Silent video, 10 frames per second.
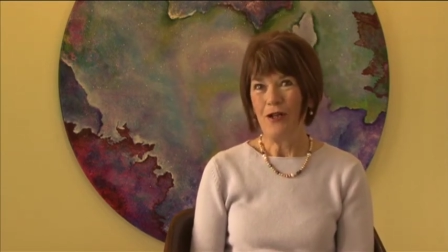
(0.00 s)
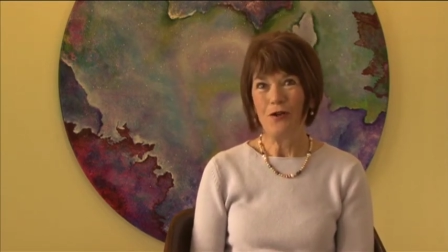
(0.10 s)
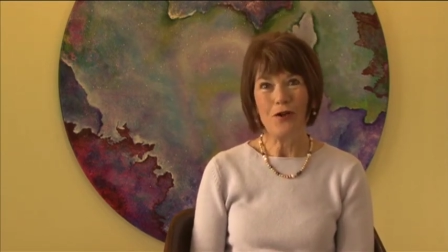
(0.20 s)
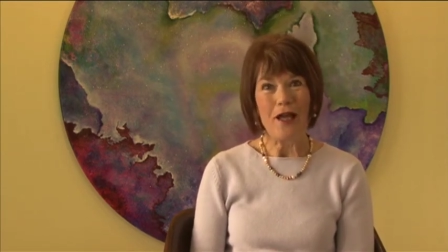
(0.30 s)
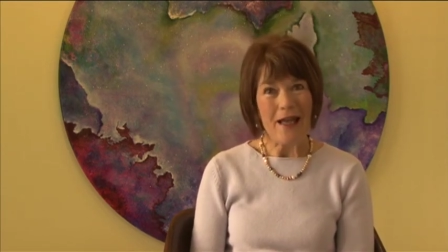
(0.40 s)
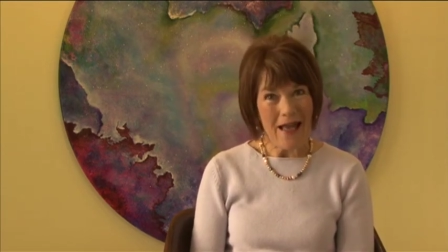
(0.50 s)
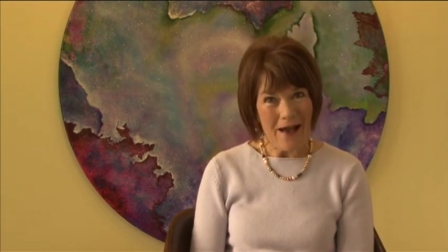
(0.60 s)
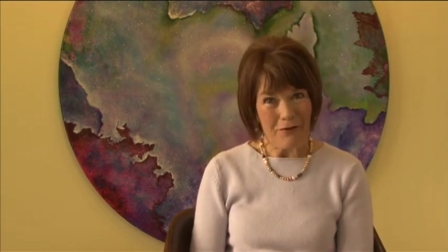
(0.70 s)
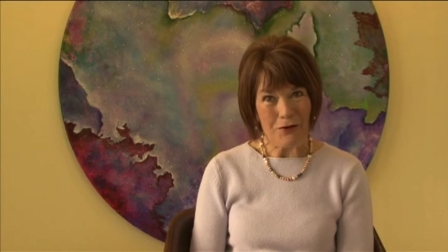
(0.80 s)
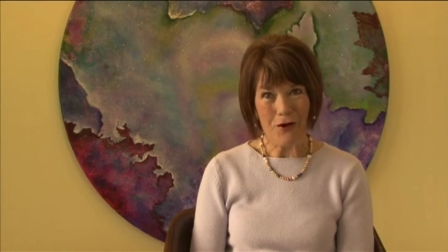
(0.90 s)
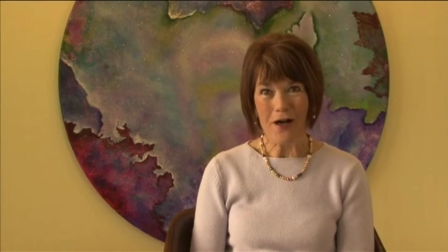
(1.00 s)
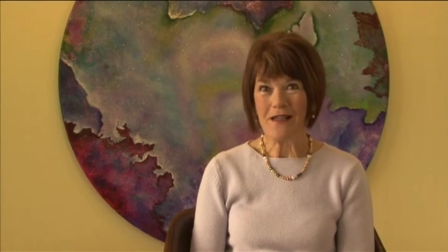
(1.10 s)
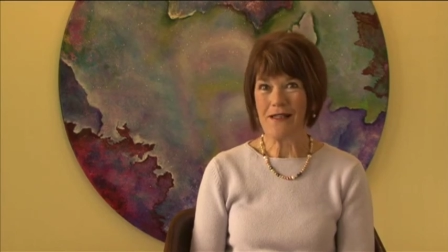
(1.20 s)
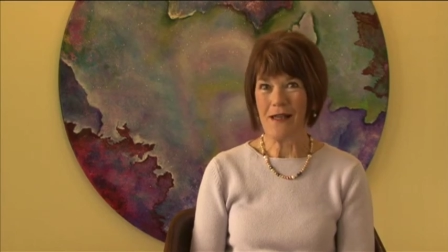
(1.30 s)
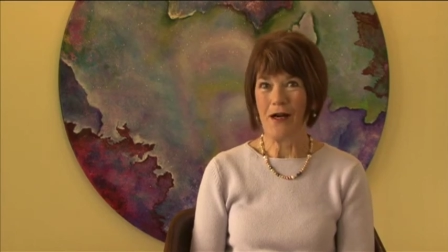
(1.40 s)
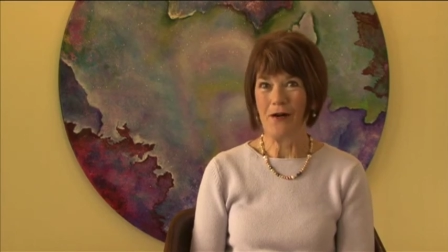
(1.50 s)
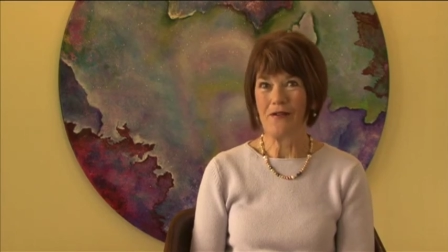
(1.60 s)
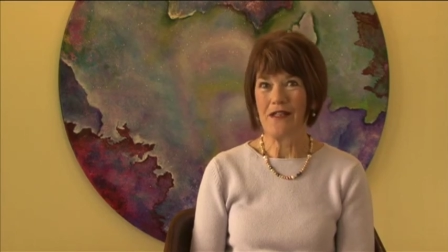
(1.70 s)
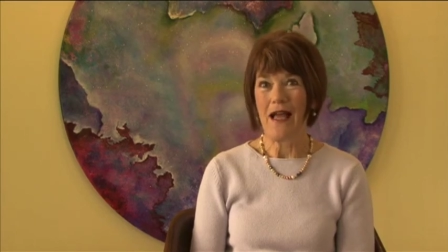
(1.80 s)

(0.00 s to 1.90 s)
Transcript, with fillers: looking after ourselves,